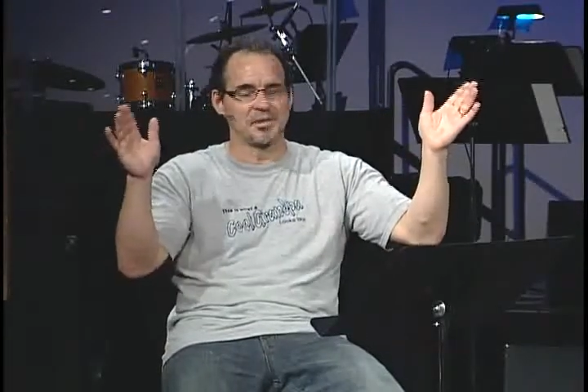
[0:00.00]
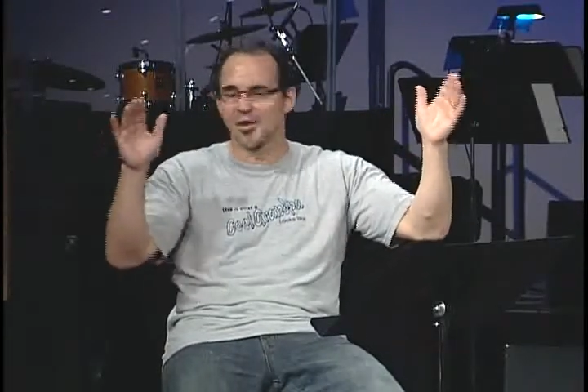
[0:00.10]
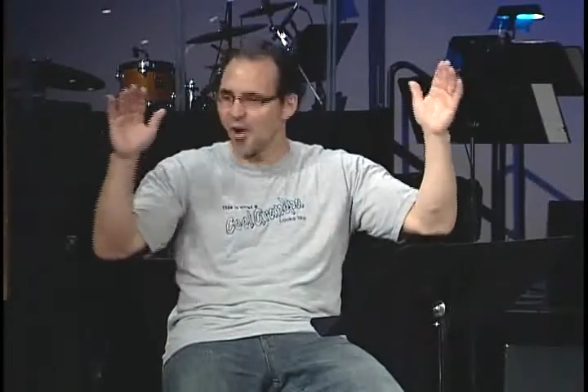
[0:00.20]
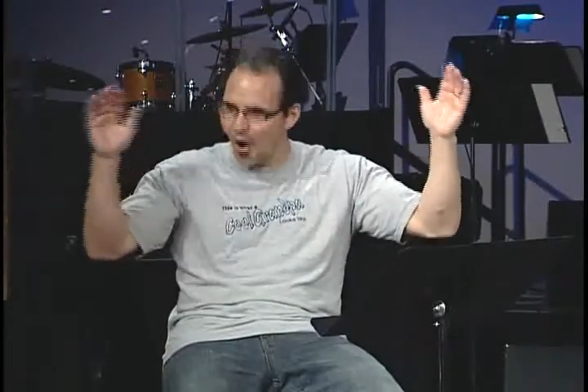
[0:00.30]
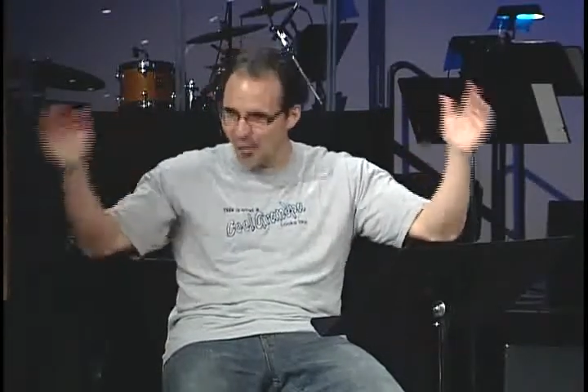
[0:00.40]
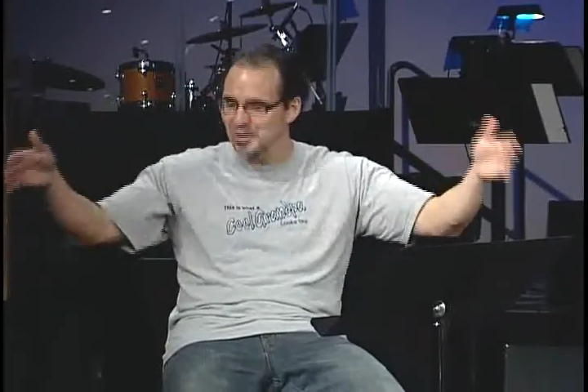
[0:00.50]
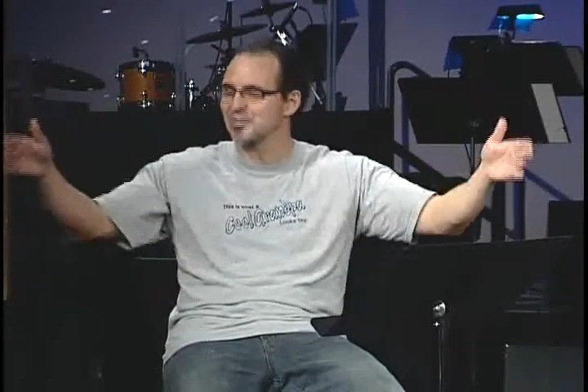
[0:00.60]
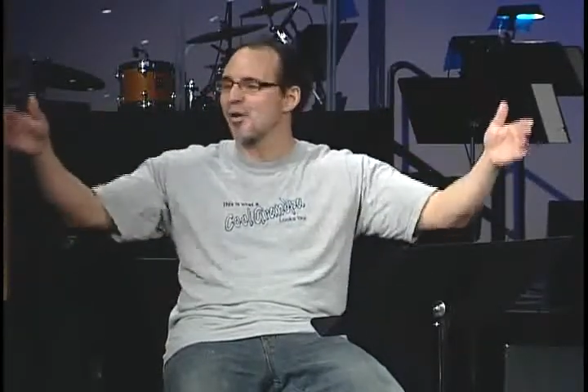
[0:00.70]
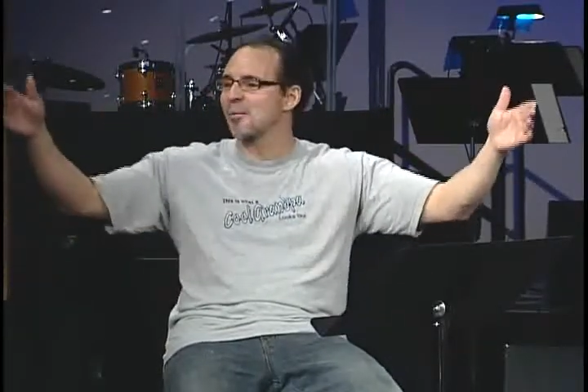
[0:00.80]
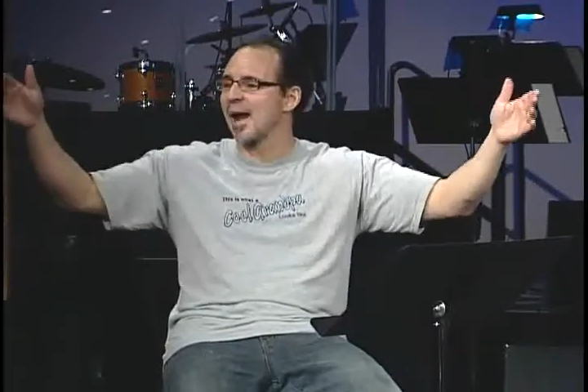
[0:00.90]
You'll always
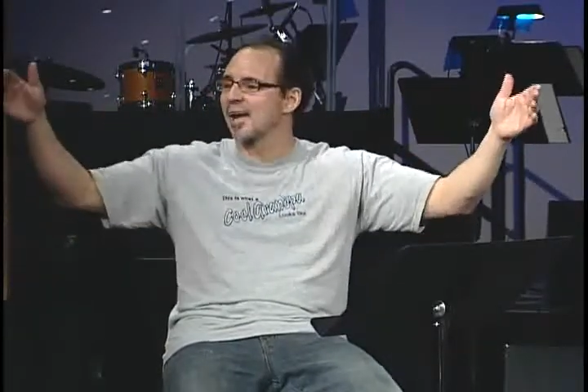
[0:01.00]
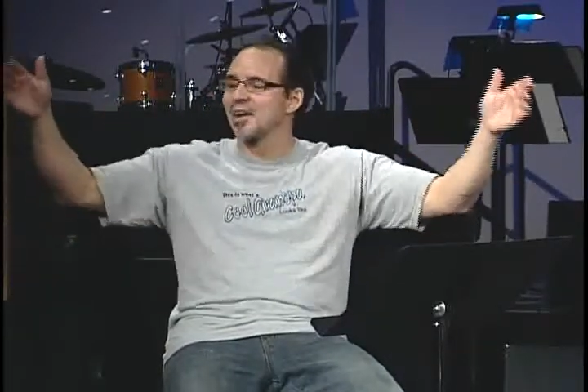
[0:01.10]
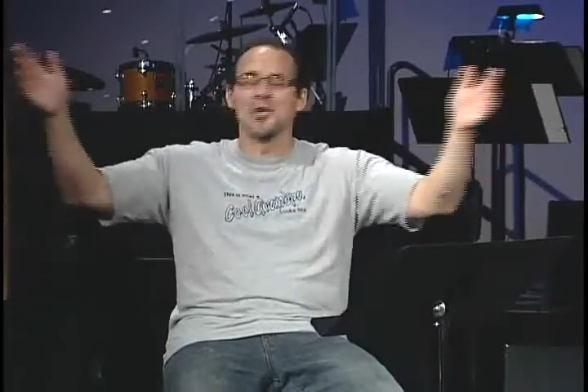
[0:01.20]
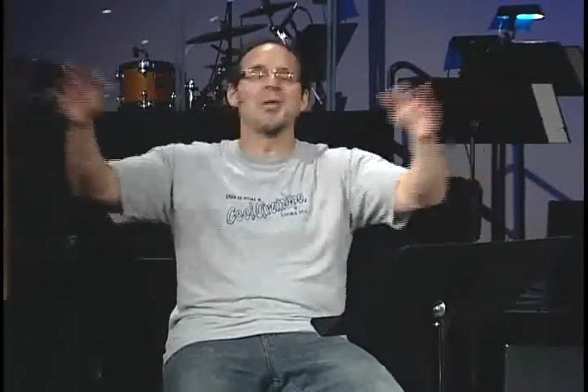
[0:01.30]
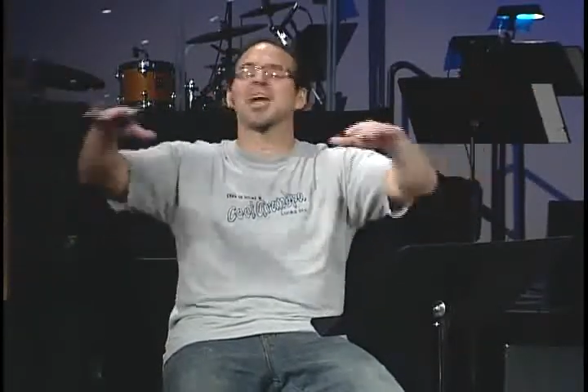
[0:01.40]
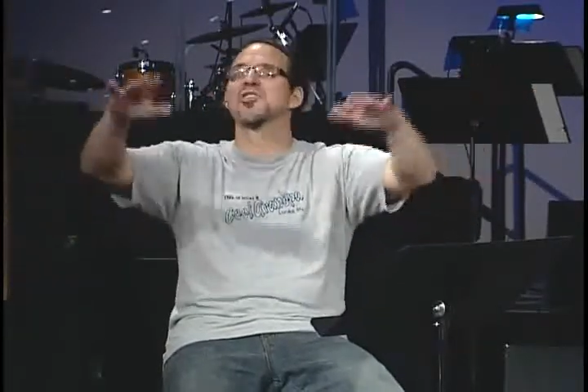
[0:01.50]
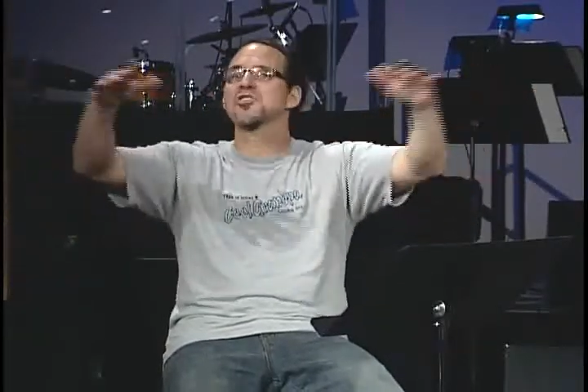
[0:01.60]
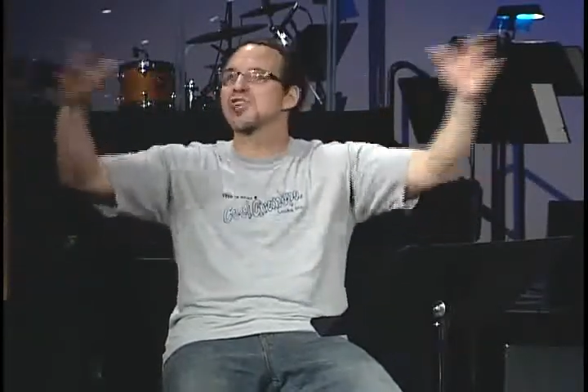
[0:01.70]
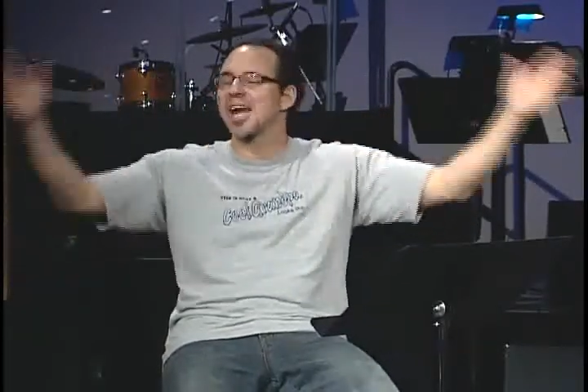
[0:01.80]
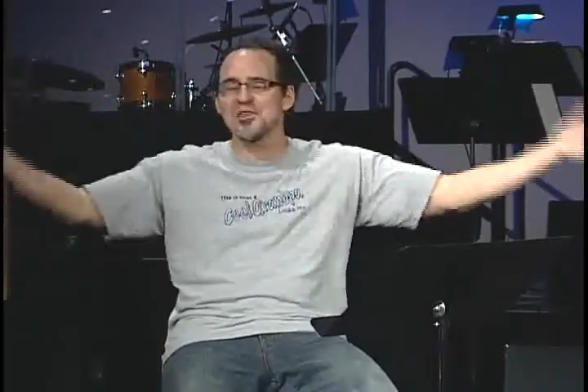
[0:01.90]
fall back. You may
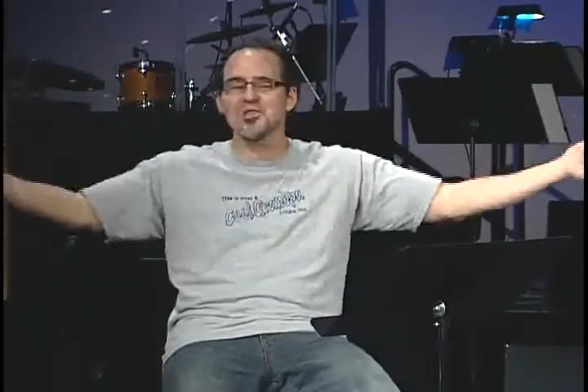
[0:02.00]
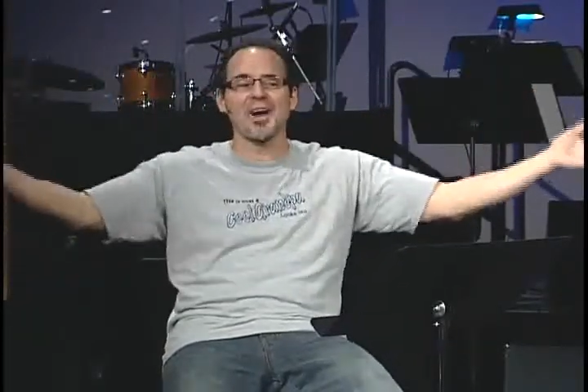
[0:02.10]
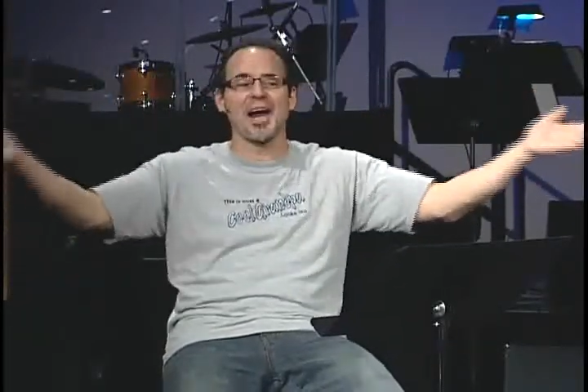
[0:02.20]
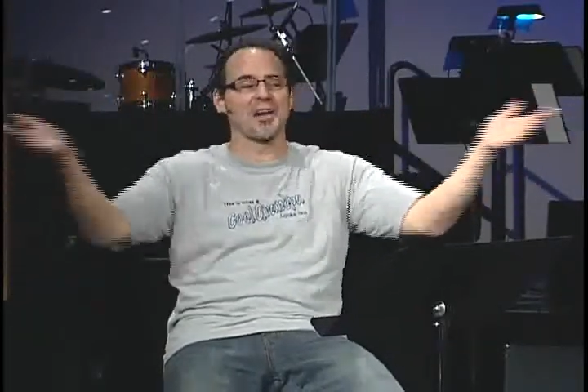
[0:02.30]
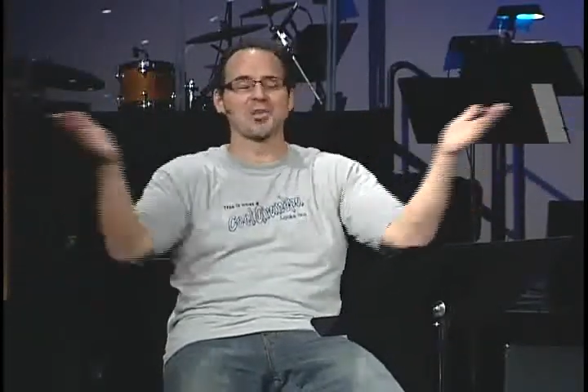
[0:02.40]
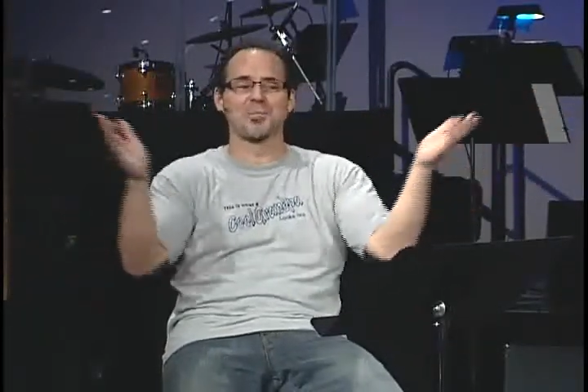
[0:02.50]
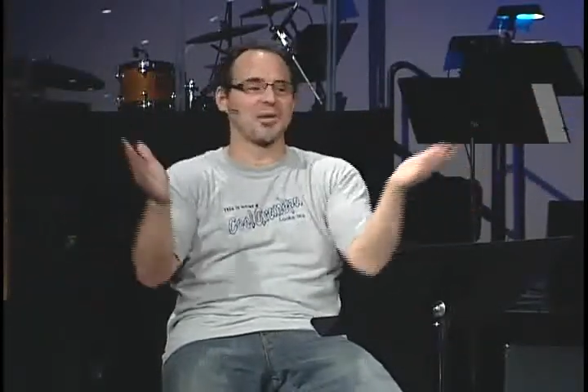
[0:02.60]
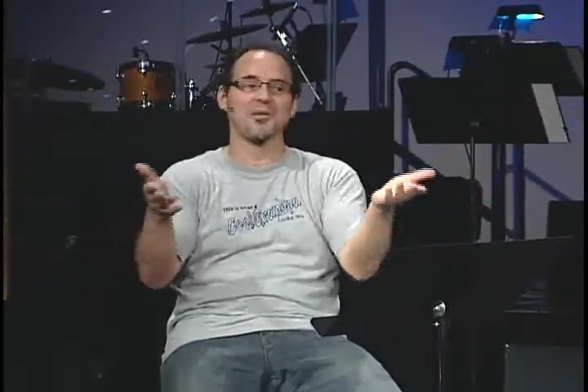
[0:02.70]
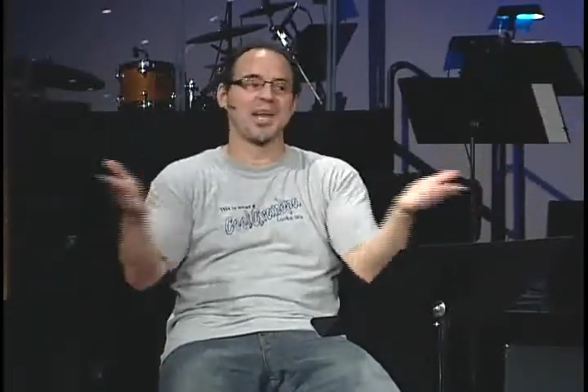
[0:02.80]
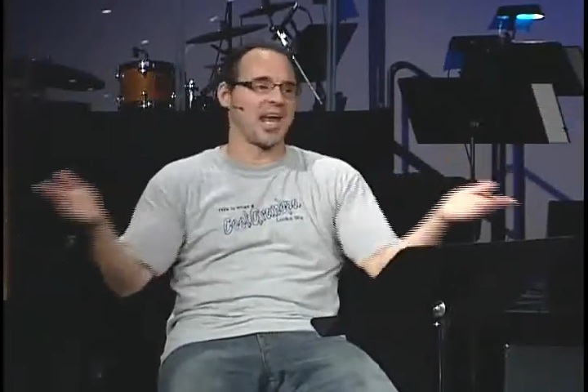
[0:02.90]
exchange your idols,
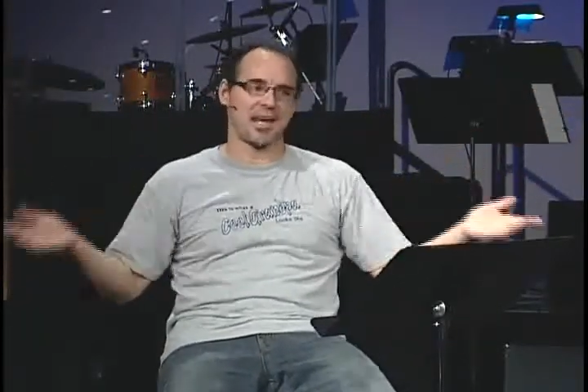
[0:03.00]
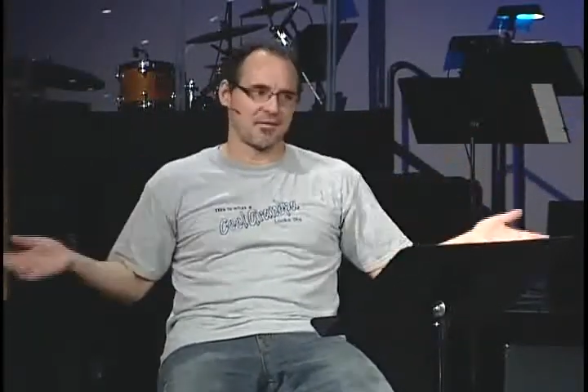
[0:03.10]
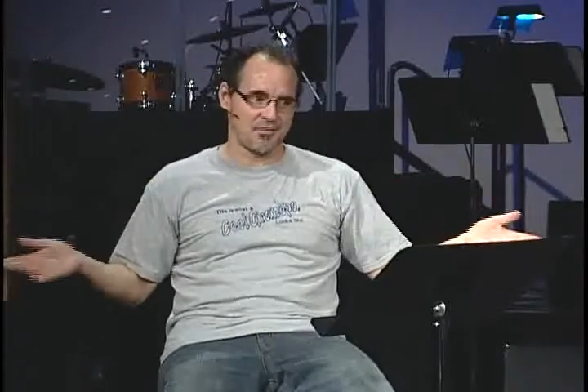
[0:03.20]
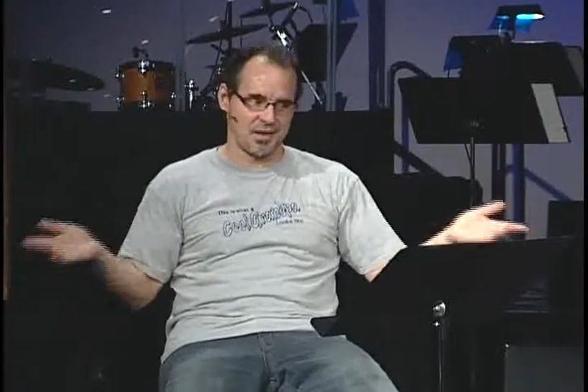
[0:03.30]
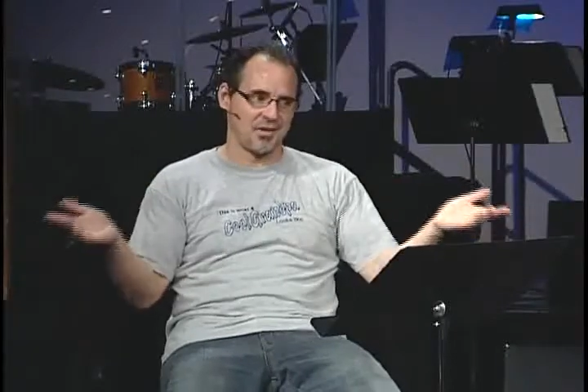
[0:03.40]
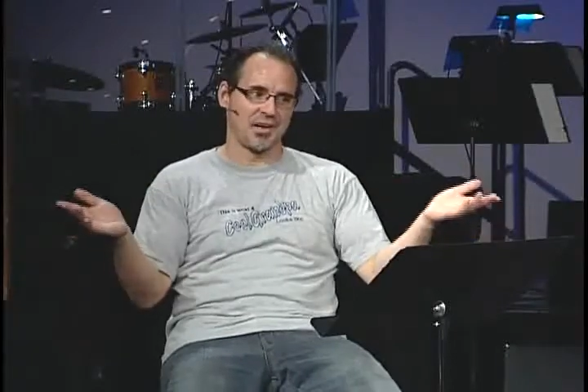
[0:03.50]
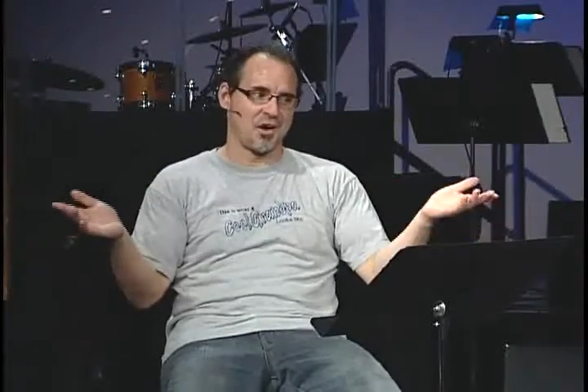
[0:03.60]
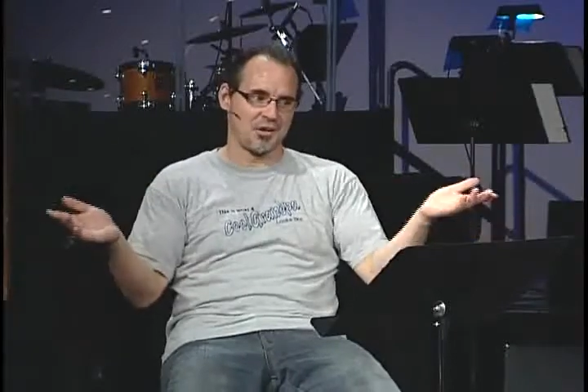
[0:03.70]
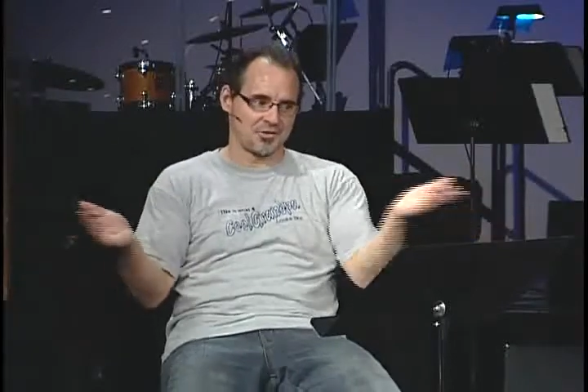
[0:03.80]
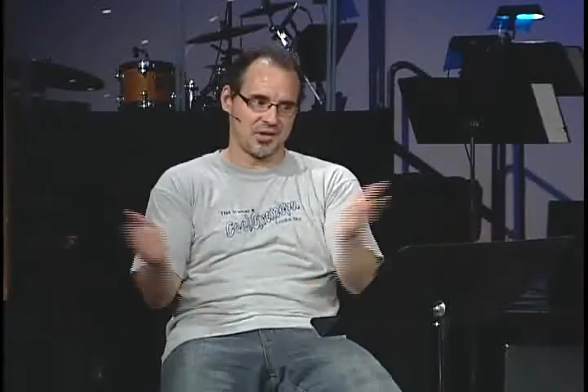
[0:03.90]
but you can't get free of
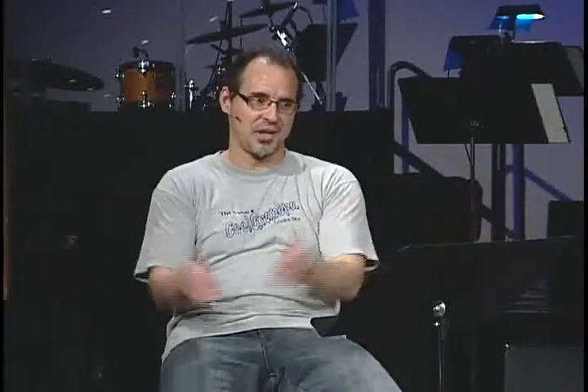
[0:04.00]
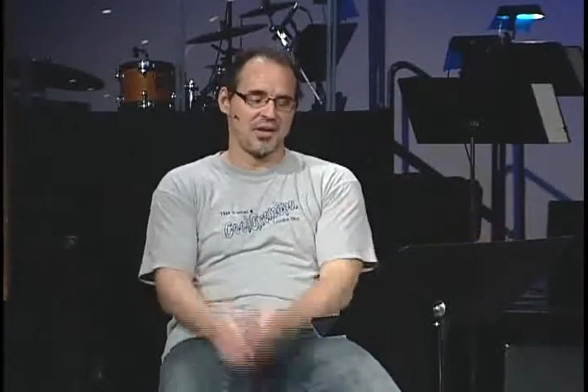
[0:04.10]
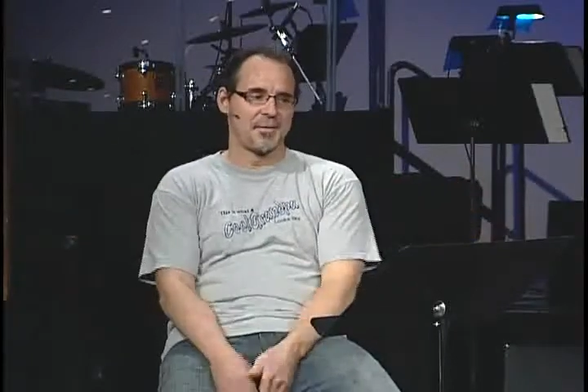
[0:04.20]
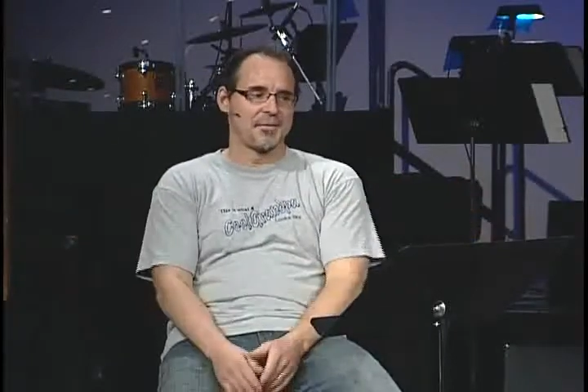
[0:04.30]
idolatry.